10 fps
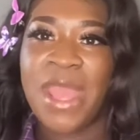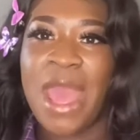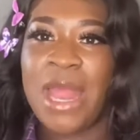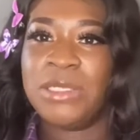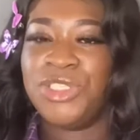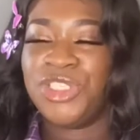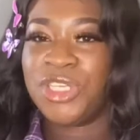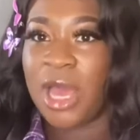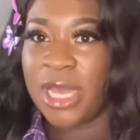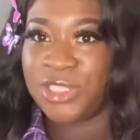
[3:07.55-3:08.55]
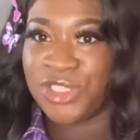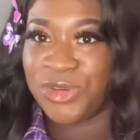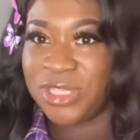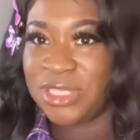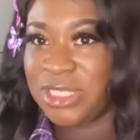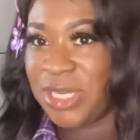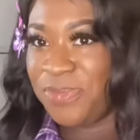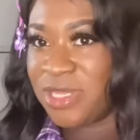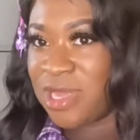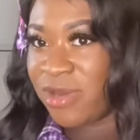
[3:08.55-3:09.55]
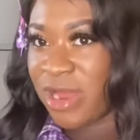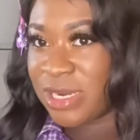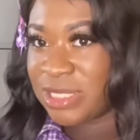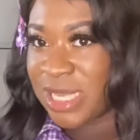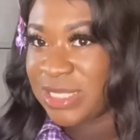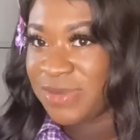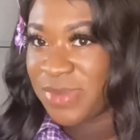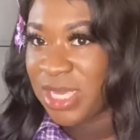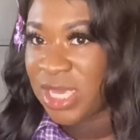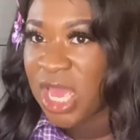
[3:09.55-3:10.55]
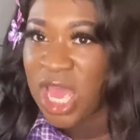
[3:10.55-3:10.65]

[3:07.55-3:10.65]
And guys, you know what this GP turned around and said to me?